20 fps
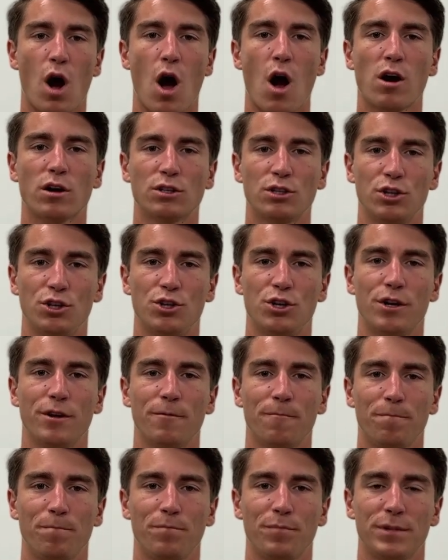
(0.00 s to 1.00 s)

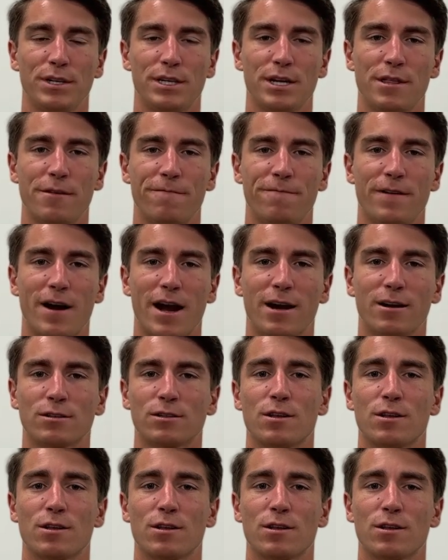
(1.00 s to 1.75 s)
oxygen to the fire.